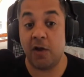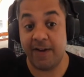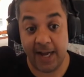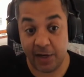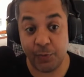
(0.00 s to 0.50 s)
a lot
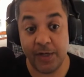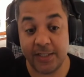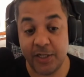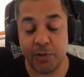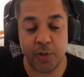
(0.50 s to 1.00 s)
of hard
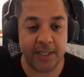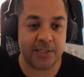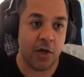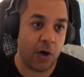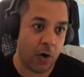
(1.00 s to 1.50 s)
work to do as well.
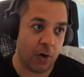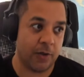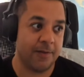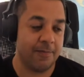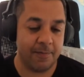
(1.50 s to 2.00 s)
It's not
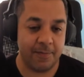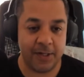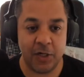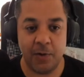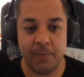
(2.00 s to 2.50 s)
all
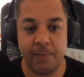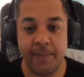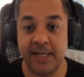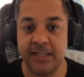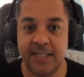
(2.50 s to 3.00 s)

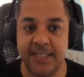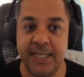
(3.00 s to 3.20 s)
me as a